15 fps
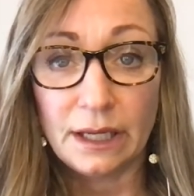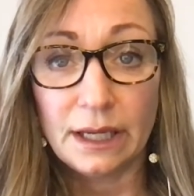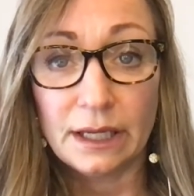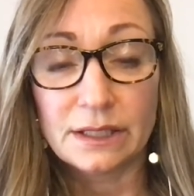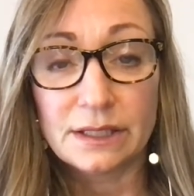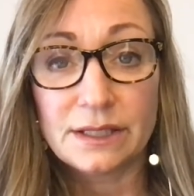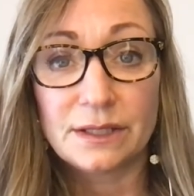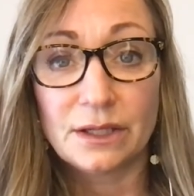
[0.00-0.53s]

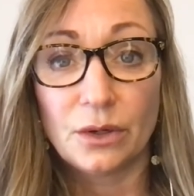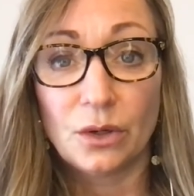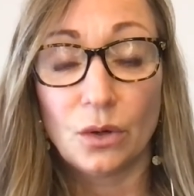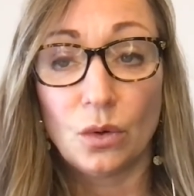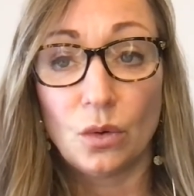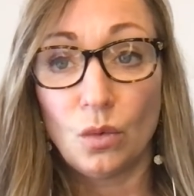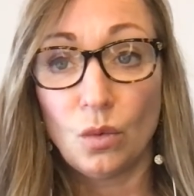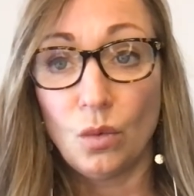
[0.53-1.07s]
And
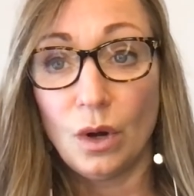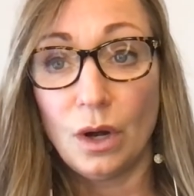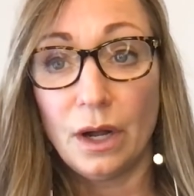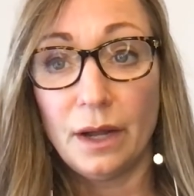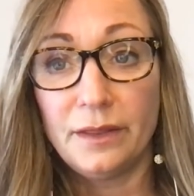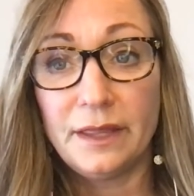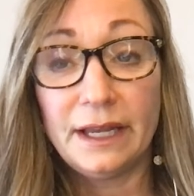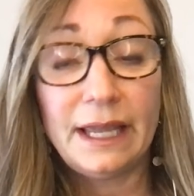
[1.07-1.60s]
so
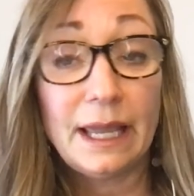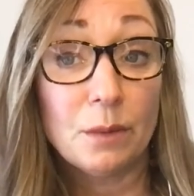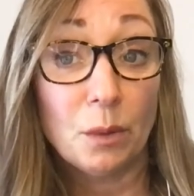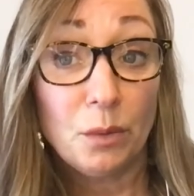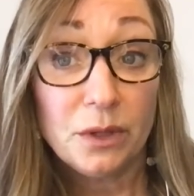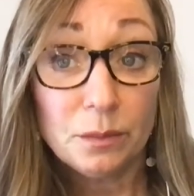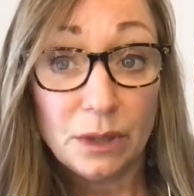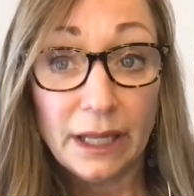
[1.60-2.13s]
they came up
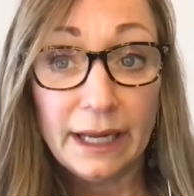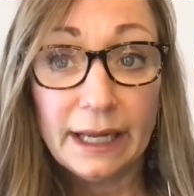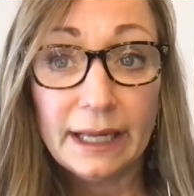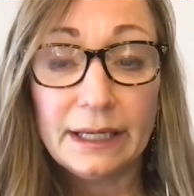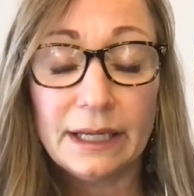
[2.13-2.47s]
with a plan,